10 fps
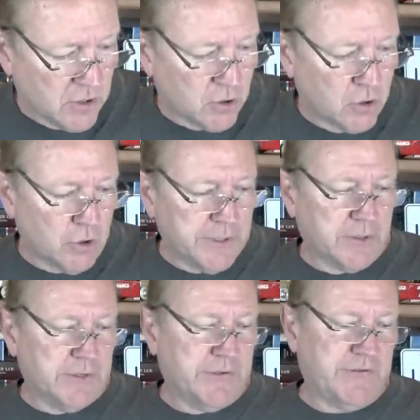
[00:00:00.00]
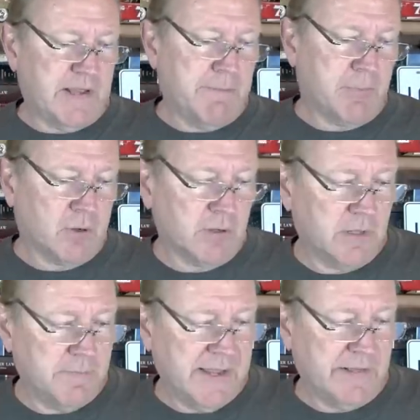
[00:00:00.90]
Earlier in December,
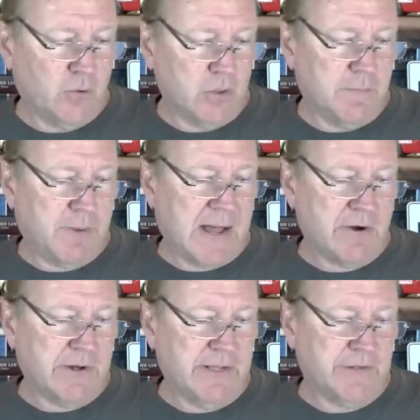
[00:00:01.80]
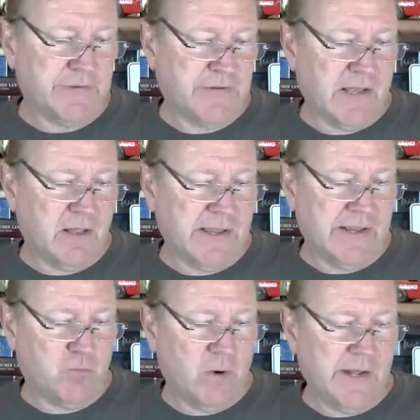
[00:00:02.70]
the man told a buyer he could sell
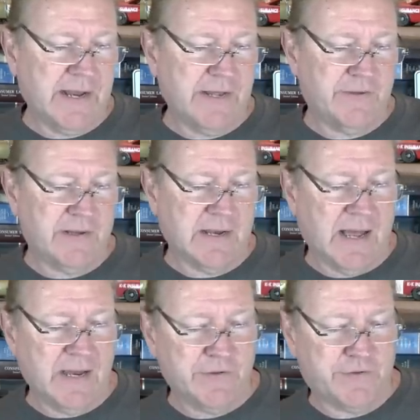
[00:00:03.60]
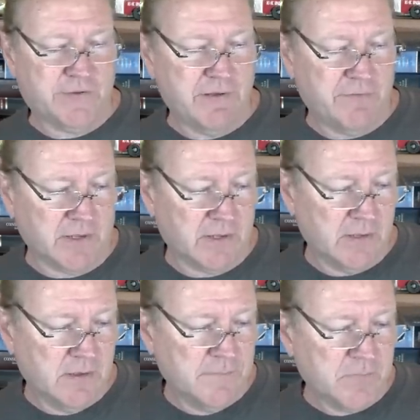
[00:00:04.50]
a 2019 Honda Civic,
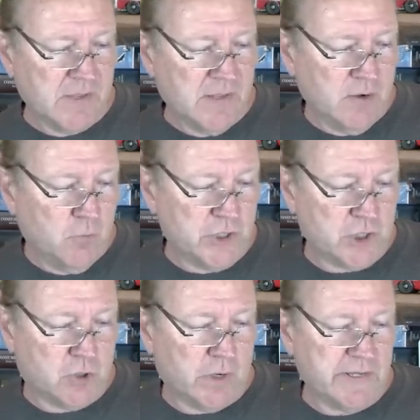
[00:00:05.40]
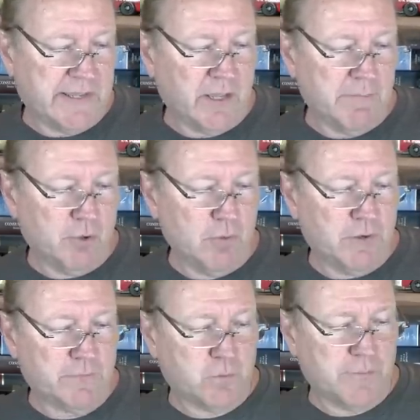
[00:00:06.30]
which according to Kelley Blue
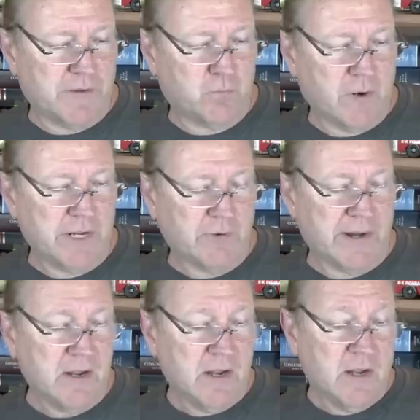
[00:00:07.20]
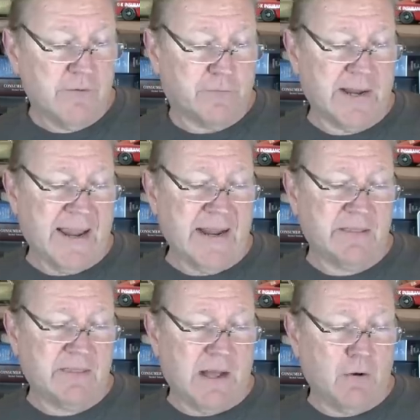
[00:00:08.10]
Book is worth about $20,000, for
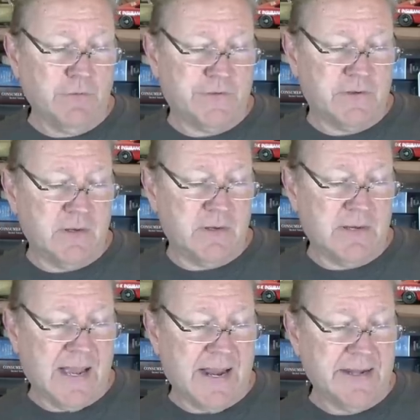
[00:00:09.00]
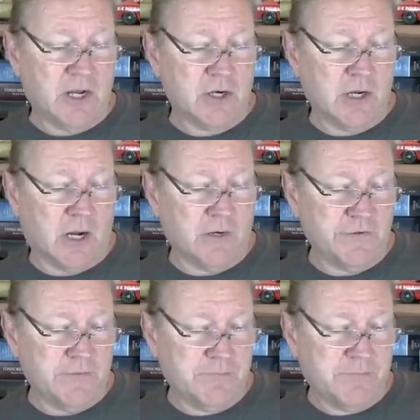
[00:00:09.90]
$8,900,